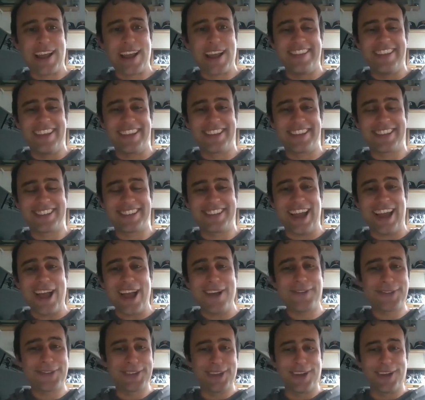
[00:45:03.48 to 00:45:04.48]
on this
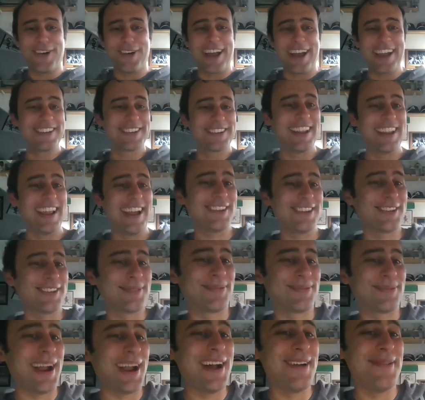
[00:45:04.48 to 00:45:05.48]
stuff, so I
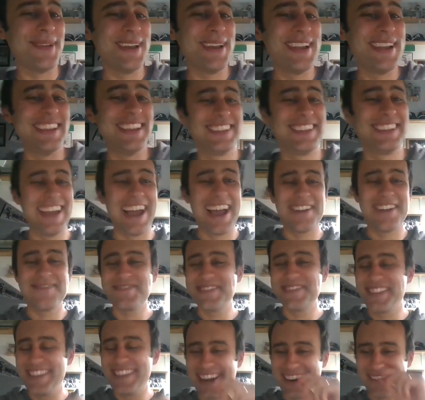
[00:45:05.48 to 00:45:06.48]
should probably
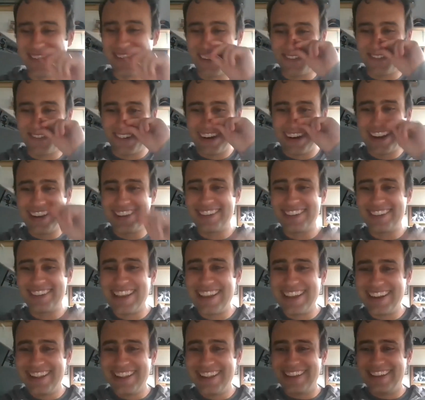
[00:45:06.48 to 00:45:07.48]
stop it there before I
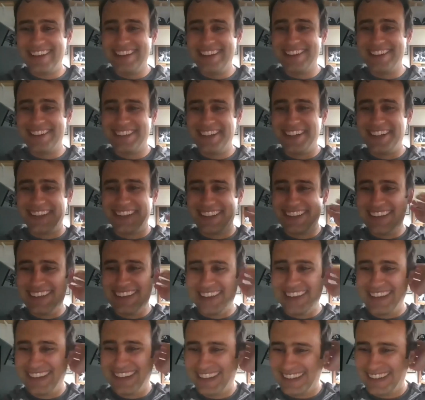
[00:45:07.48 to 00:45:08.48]
say anything
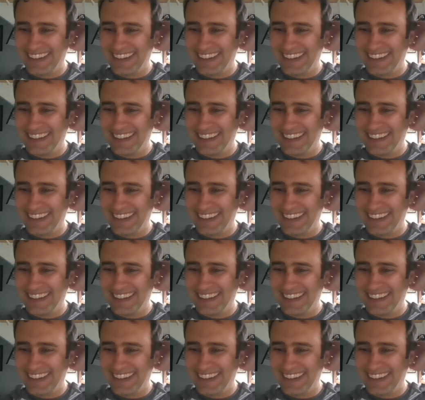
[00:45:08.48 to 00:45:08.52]
silly.